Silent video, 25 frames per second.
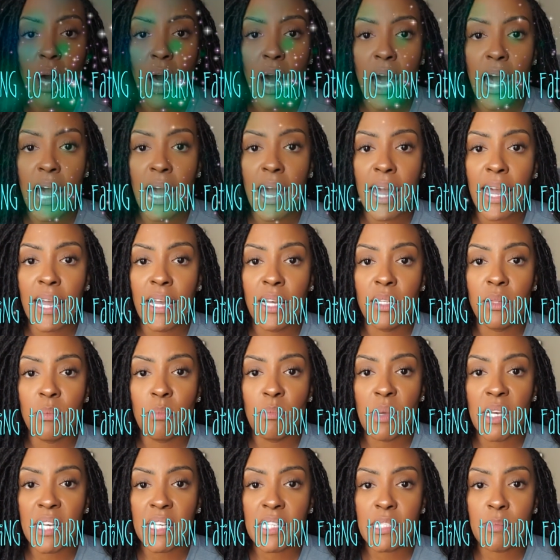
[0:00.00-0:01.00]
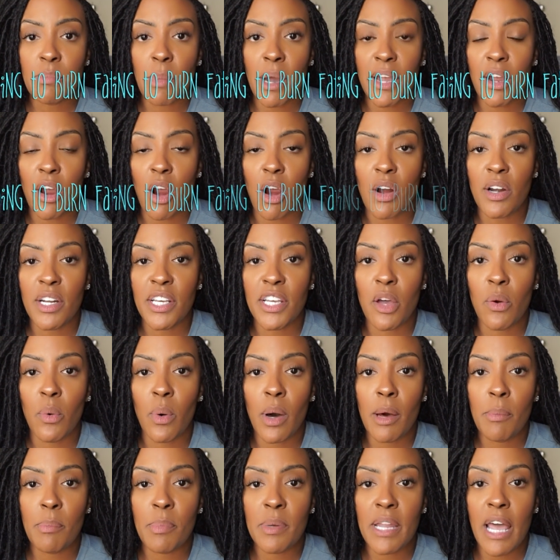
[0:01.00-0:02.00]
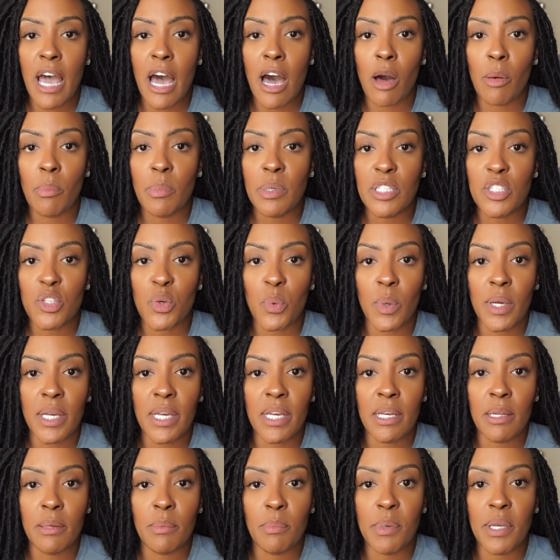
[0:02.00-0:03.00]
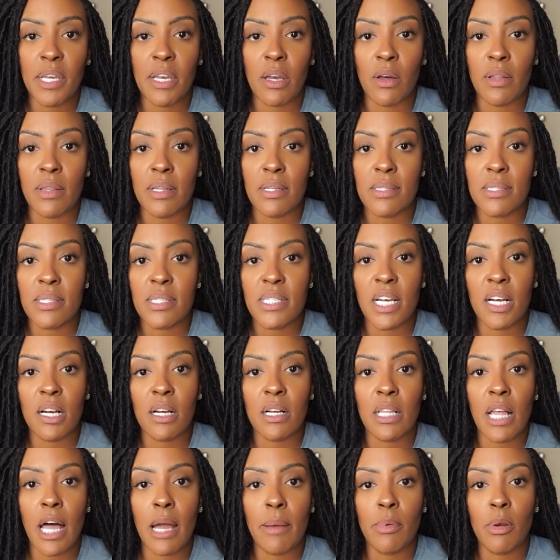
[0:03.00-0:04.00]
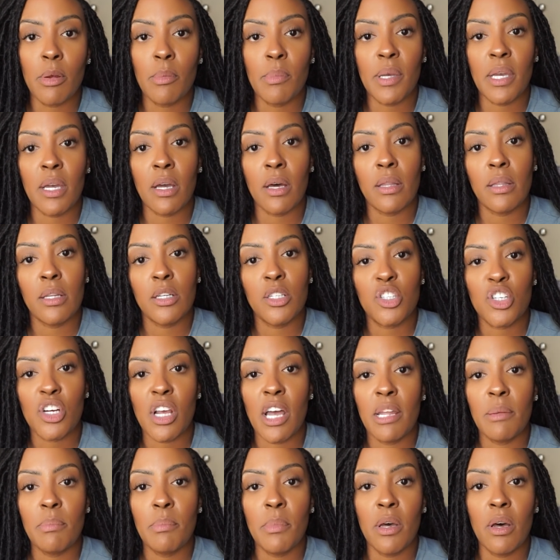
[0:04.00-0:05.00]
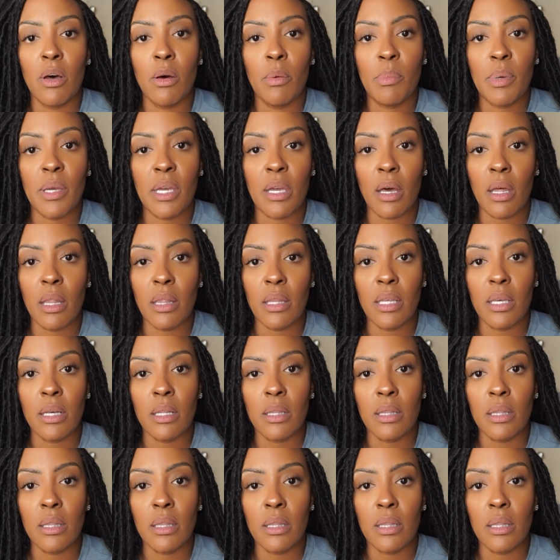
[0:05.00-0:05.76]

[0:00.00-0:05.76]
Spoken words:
I mix my cardio up now between being on the stair climber, being on the treadmill, being on the